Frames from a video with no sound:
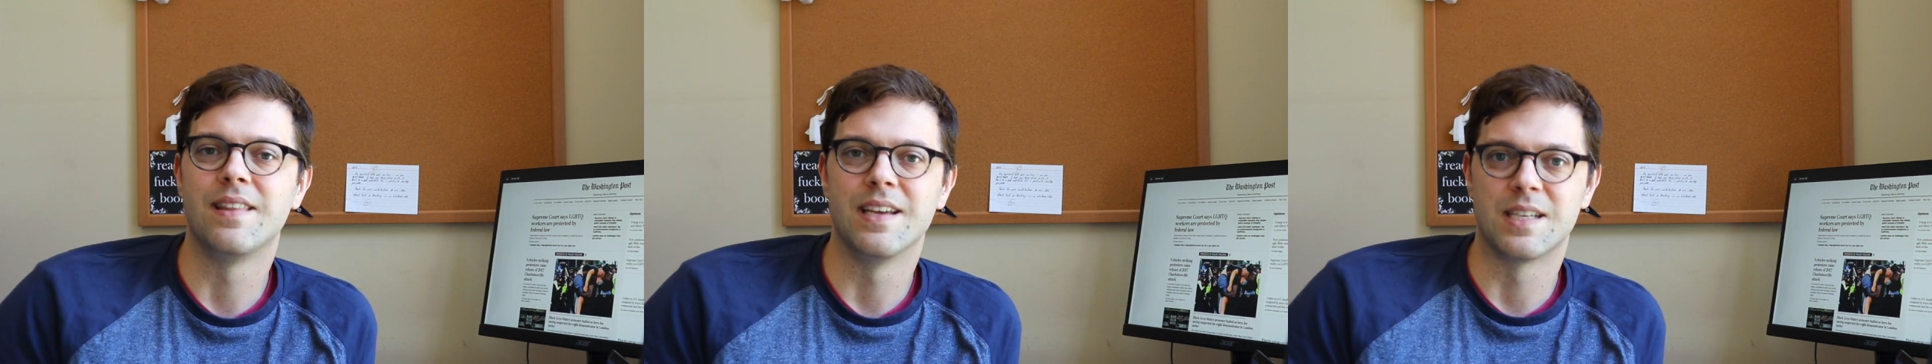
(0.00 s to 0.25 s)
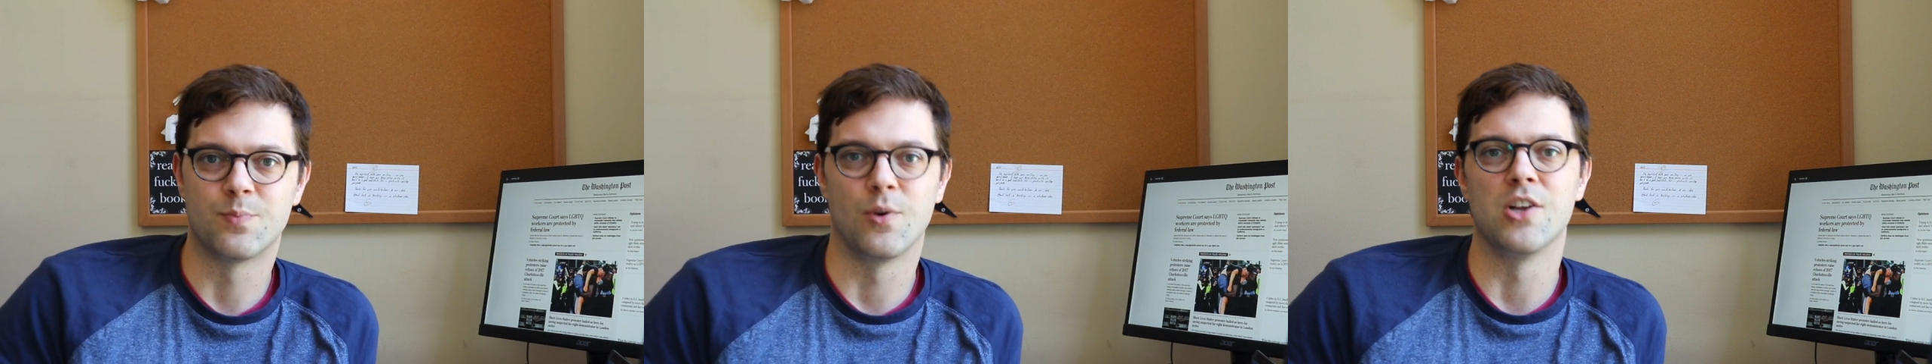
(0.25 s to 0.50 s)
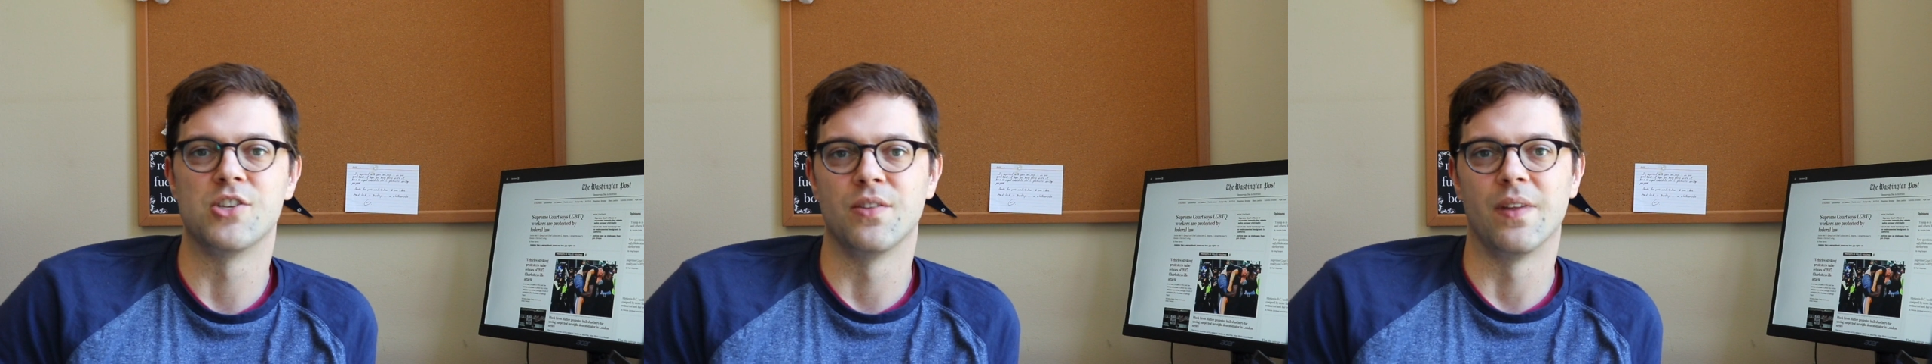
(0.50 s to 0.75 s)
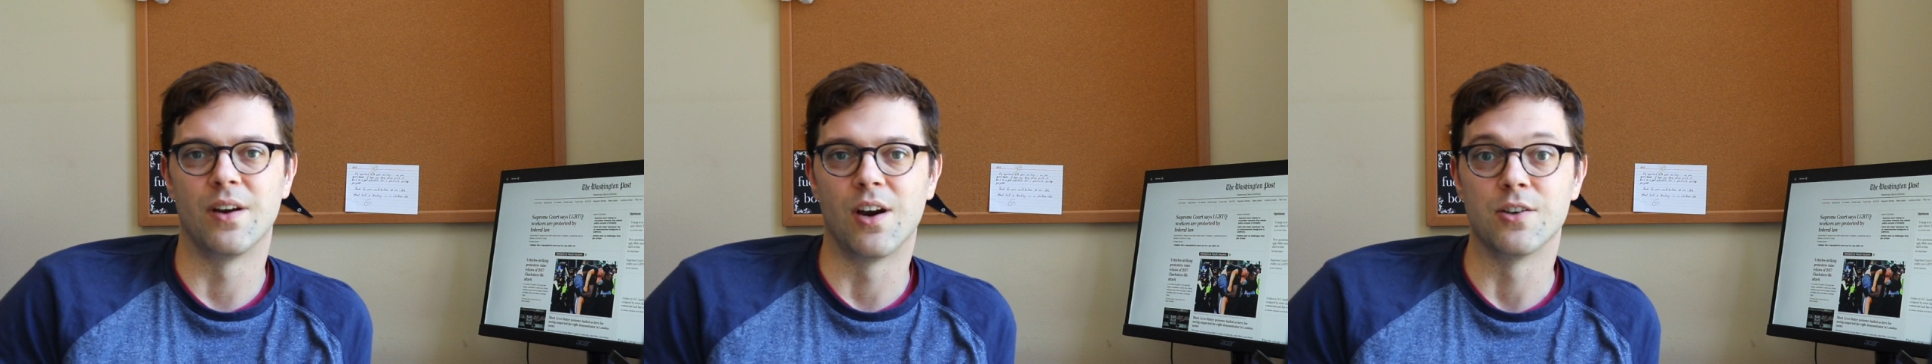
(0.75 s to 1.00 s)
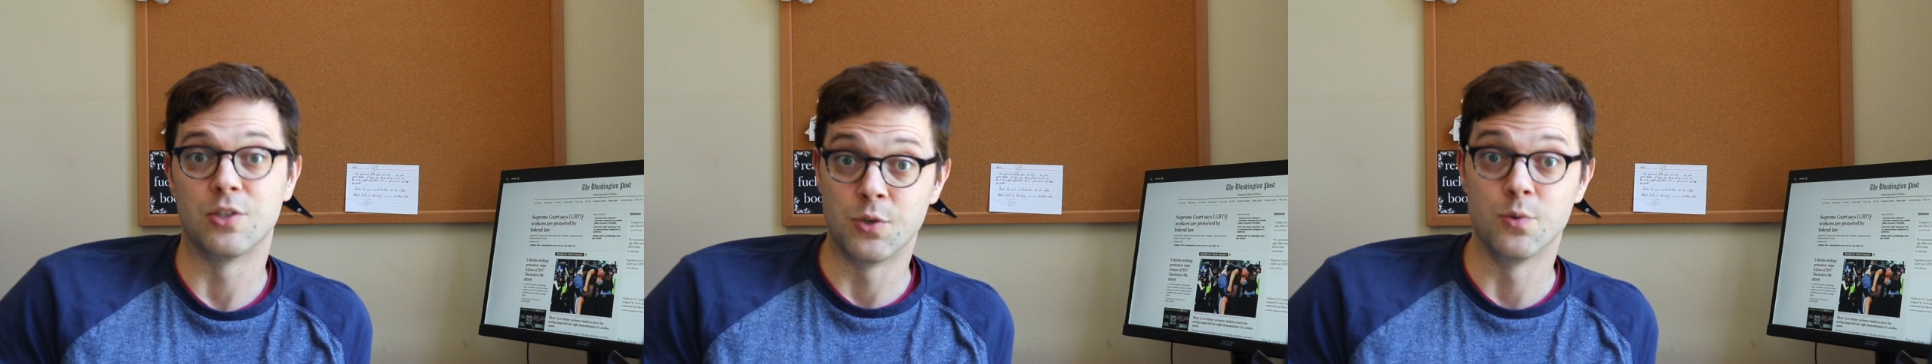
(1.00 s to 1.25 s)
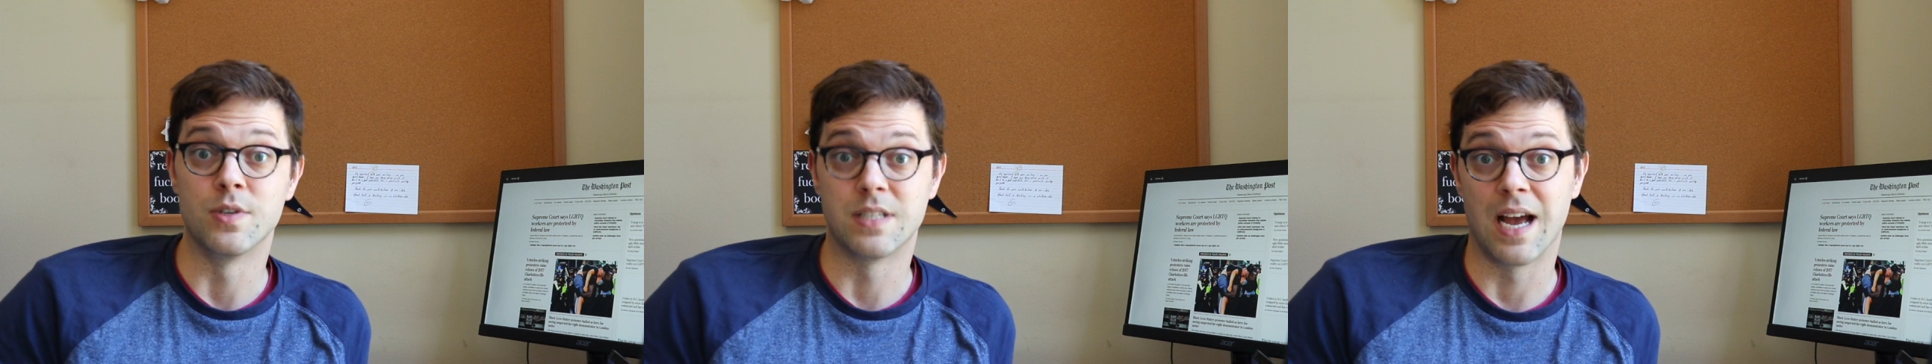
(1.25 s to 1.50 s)
the expression there are
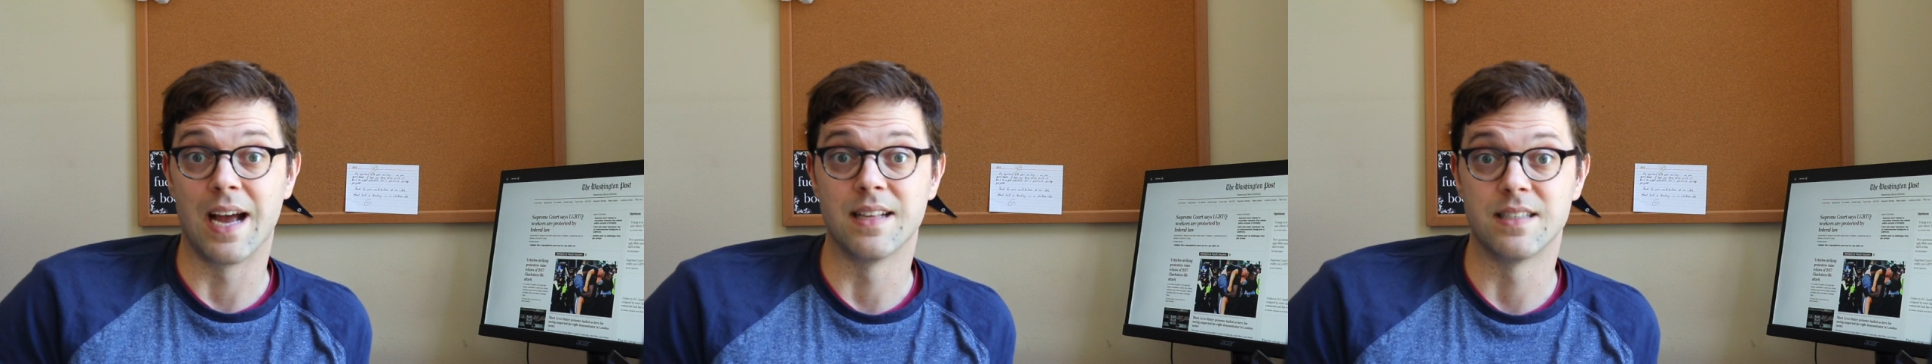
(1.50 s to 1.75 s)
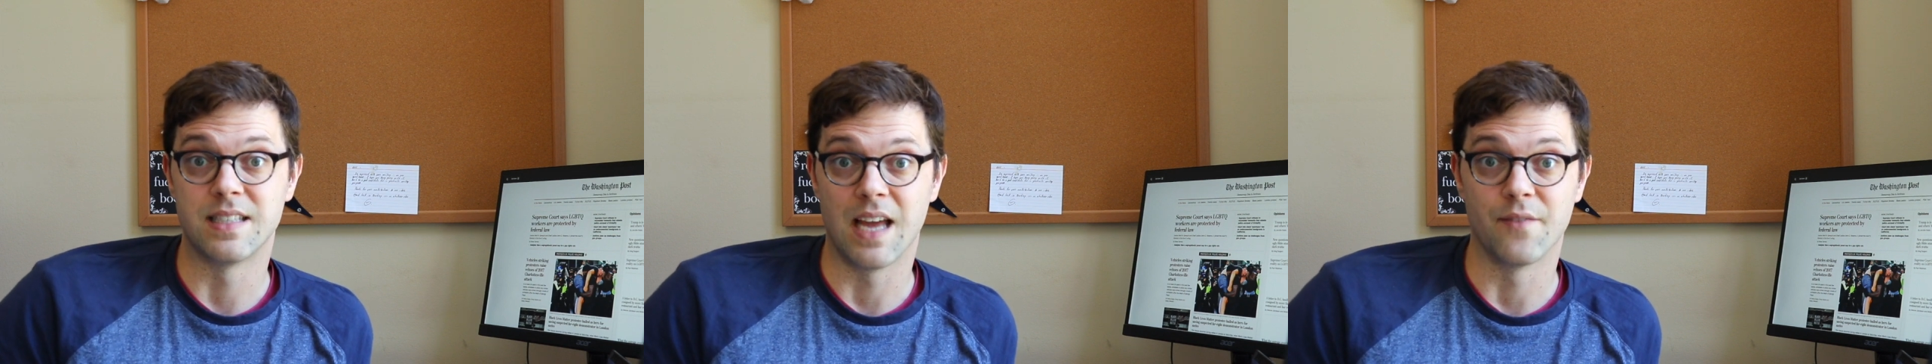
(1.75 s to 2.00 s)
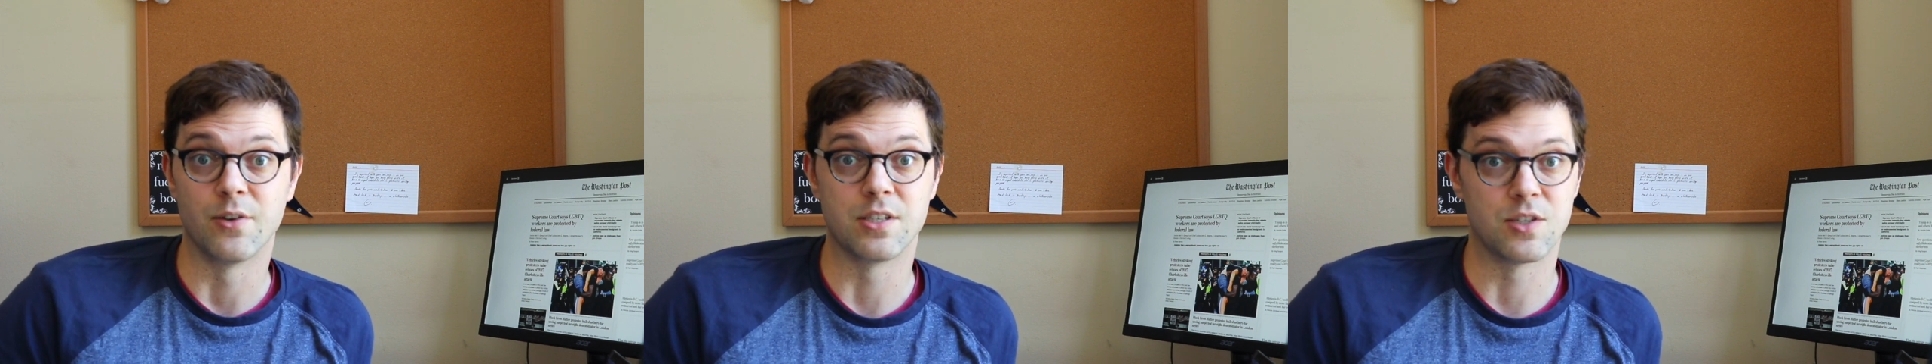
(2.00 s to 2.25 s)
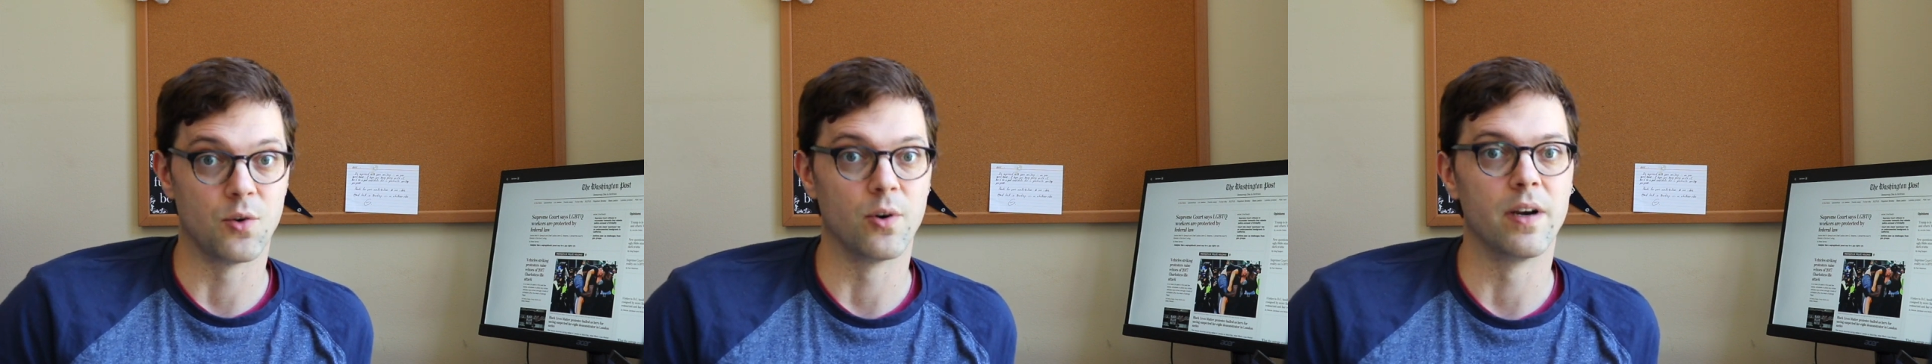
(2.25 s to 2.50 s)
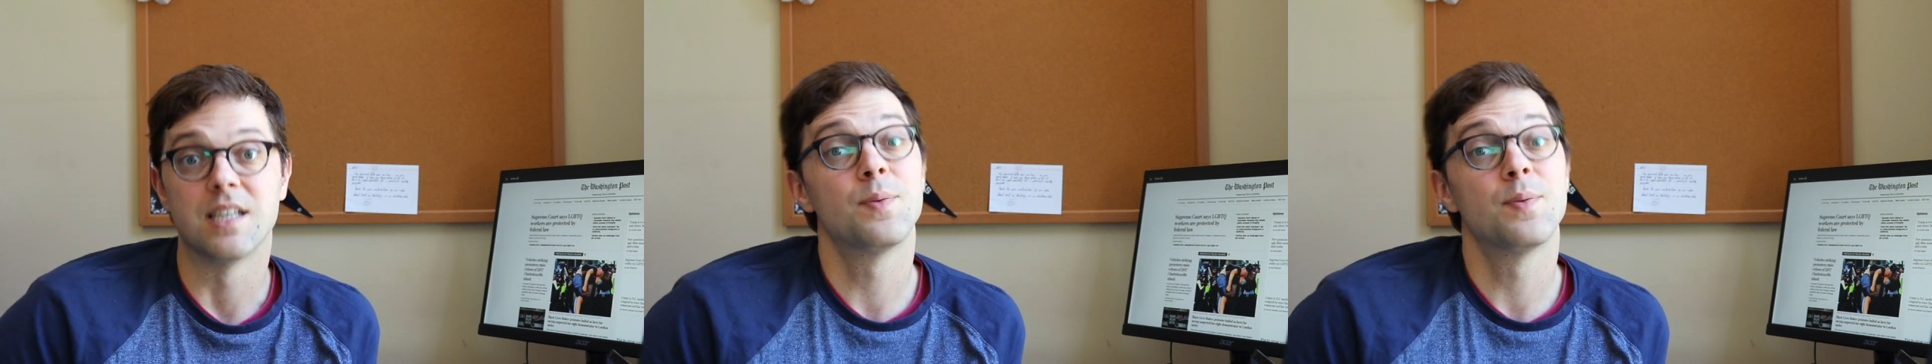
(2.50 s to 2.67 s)
two sides to every story,